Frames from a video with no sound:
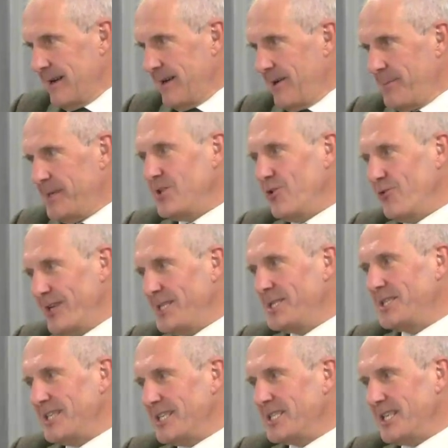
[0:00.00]
I mean, you're
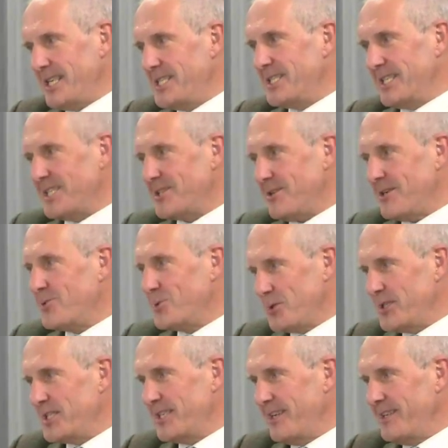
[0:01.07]
into the testing cycle, so
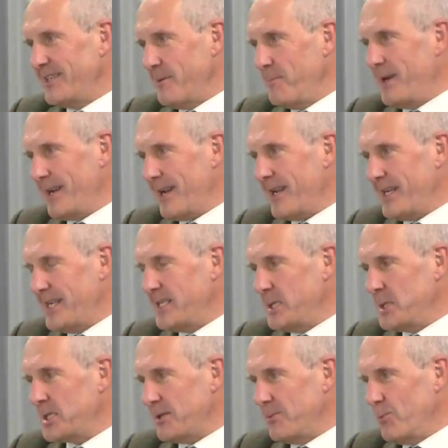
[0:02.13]
it's getting a bit late in
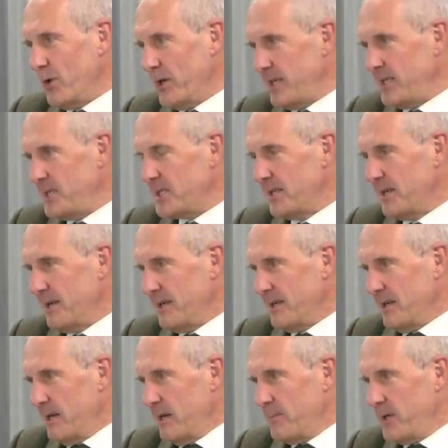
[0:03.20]
some ways
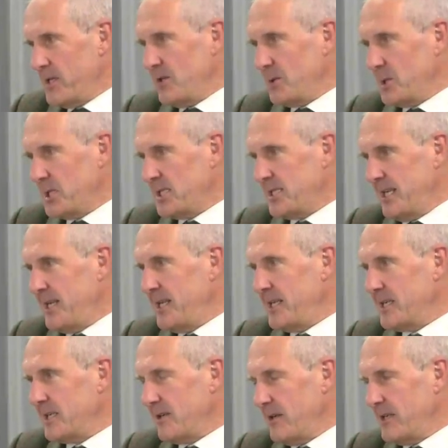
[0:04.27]
but you're still in
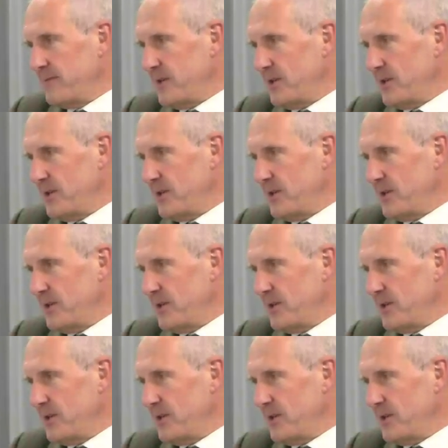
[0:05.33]
a kind of